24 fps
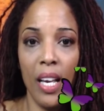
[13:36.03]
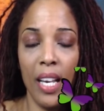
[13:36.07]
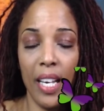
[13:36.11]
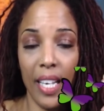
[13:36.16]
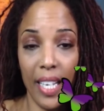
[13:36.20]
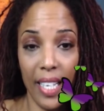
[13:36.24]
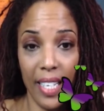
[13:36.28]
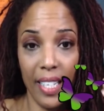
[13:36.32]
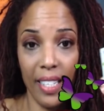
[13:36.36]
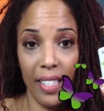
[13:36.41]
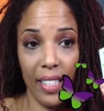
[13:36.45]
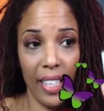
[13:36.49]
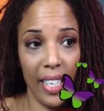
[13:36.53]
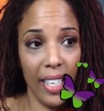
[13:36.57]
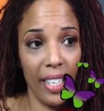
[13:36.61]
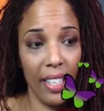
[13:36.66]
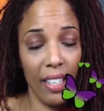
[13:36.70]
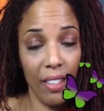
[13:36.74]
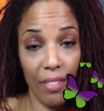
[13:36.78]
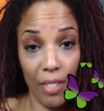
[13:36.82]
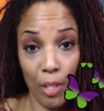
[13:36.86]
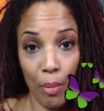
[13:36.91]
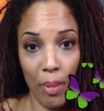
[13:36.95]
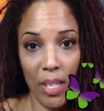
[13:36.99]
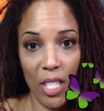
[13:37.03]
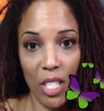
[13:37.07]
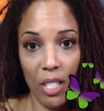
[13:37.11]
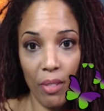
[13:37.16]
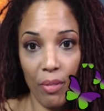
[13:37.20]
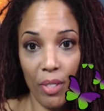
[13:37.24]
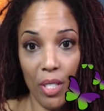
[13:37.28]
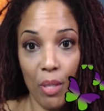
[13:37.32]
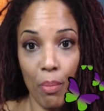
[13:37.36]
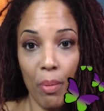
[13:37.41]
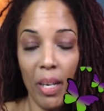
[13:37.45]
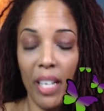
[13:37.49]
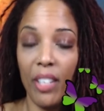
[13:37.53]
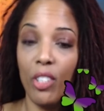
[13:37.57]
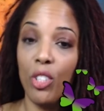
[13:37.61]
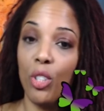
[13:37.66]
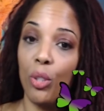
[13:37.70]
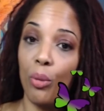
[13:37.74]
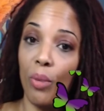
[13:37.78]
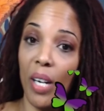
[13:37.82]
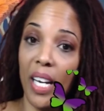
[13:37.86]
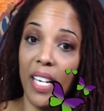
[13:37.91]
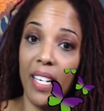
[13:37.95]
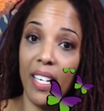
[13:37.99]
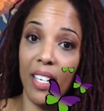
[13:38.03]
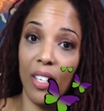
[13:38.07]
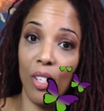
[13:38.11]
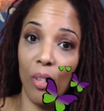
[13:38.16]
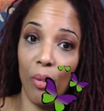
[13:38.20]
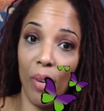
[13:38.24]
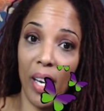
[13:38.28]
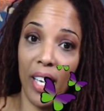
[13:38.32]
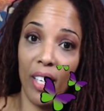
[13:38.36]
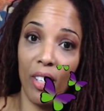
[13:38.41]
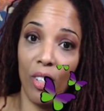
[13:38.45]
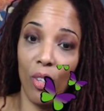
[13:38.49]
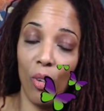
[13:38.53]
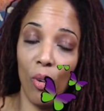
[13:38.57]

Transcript: in especially if it's Mediterranean oregano